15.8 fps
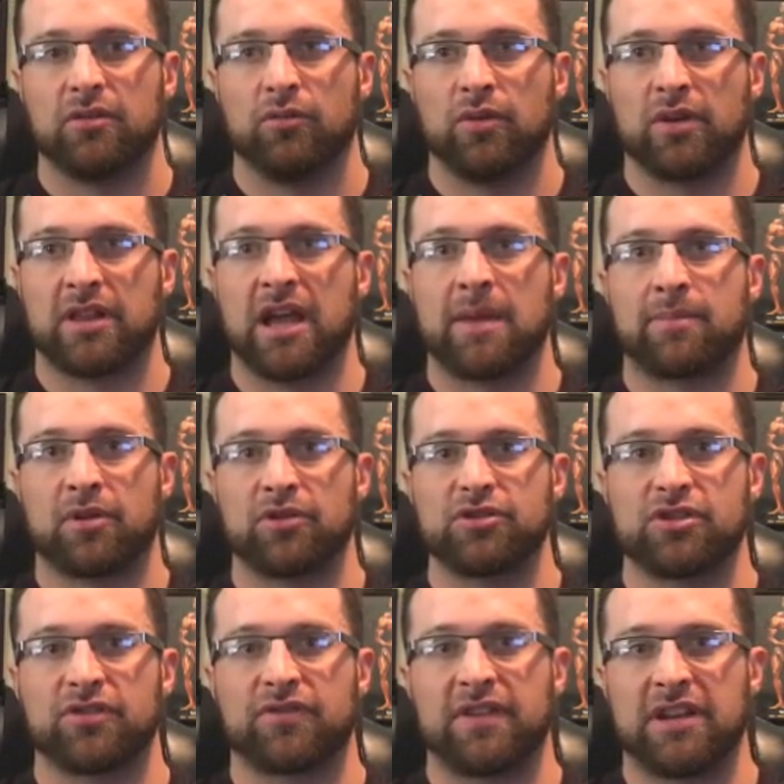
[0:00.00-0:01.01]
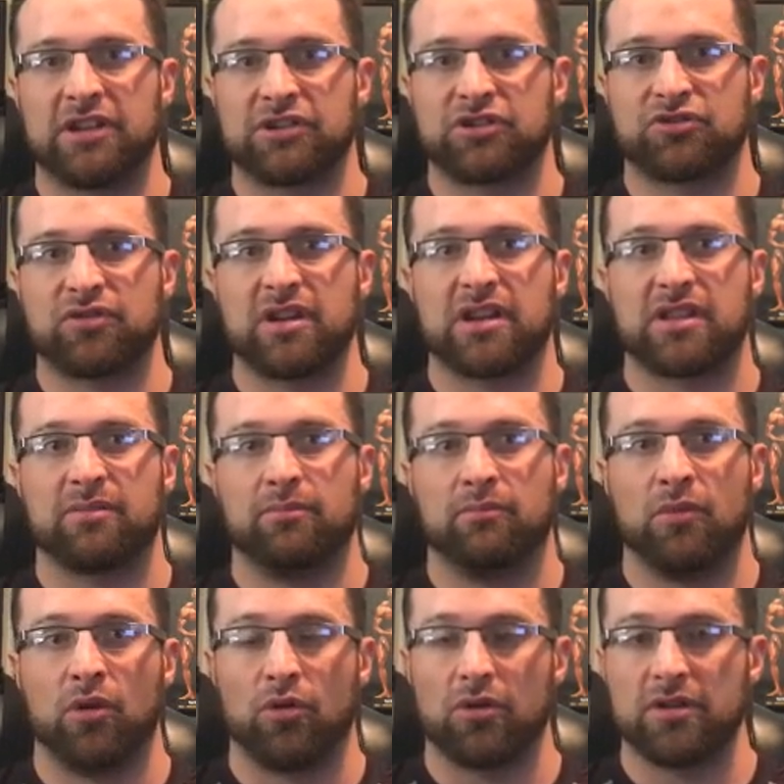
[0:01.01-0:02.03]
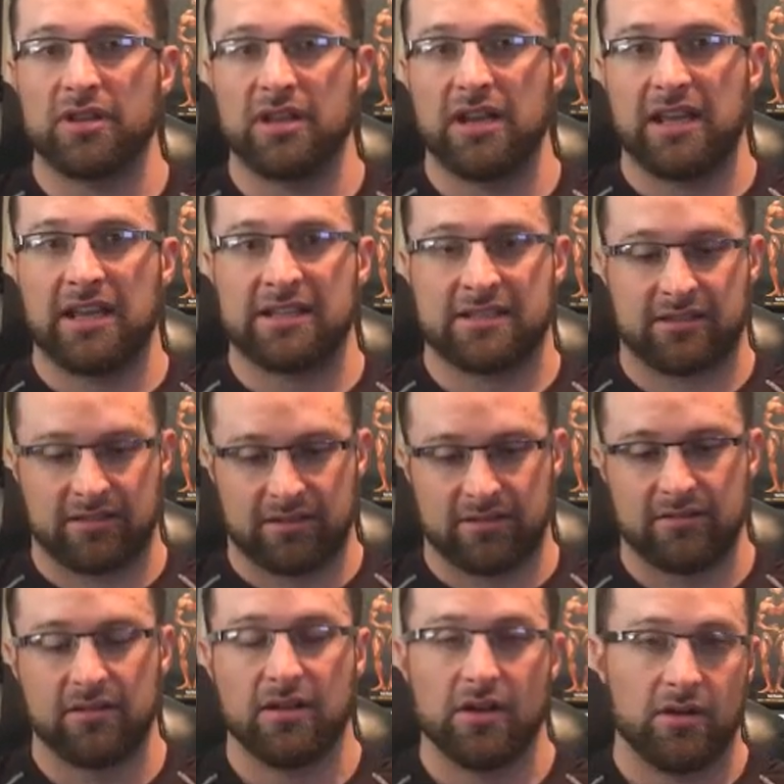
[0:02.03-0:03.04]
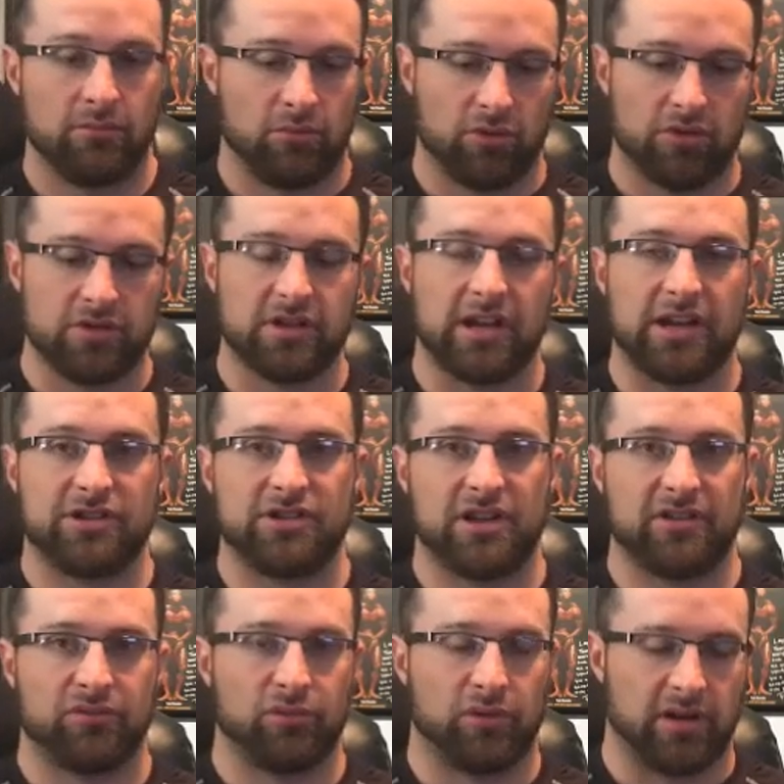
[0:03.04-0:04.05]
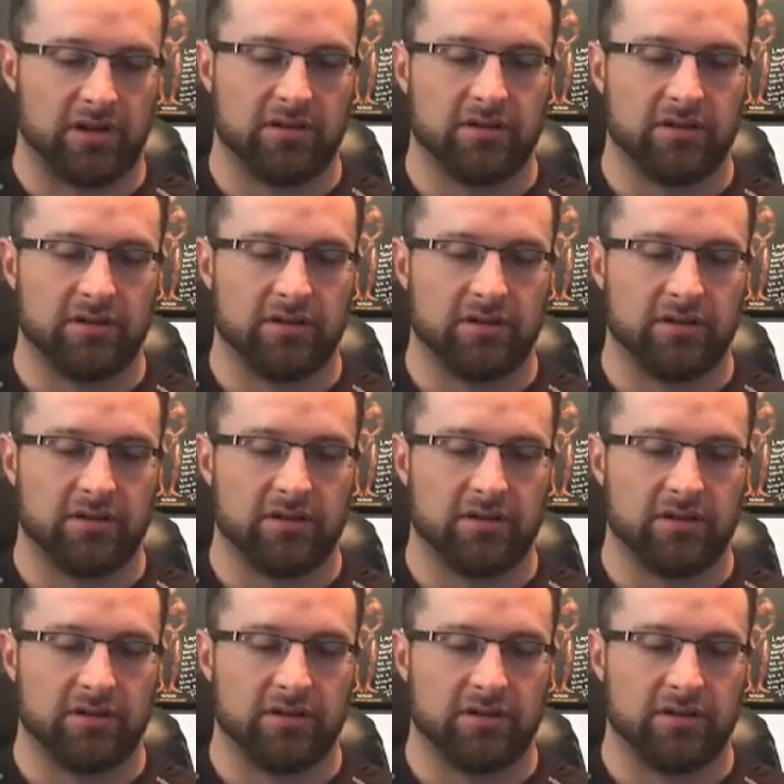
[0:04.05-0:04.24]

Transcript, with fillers: with hypertrophy and strength more than insulin, more than IGF-1,